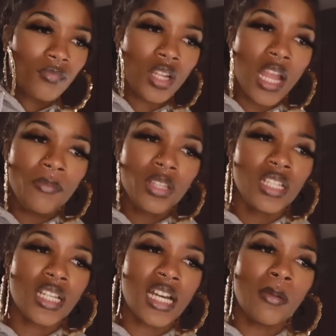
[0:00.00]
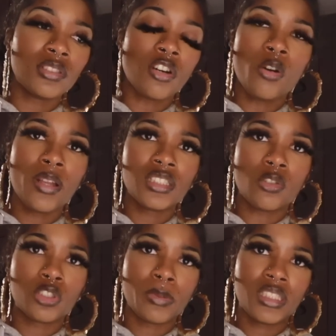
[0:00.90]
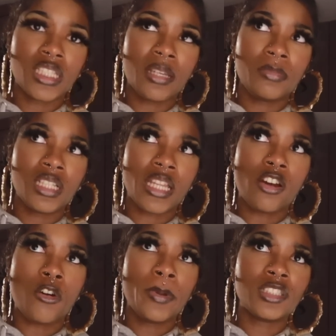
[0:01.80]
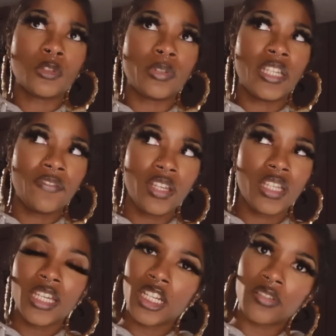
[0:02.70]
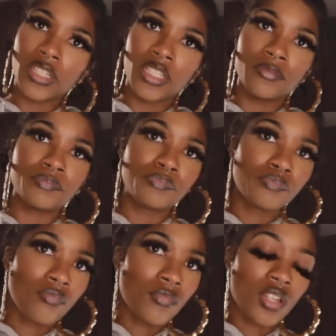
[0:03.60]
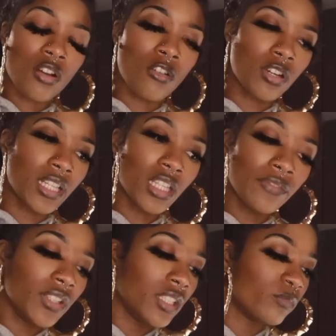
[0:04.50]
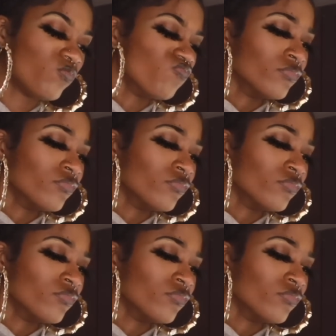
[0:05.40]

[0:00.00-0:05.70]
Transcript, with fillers: I'm really not. I was always so sweet to that man. Like, always so giving, caring, all that loving.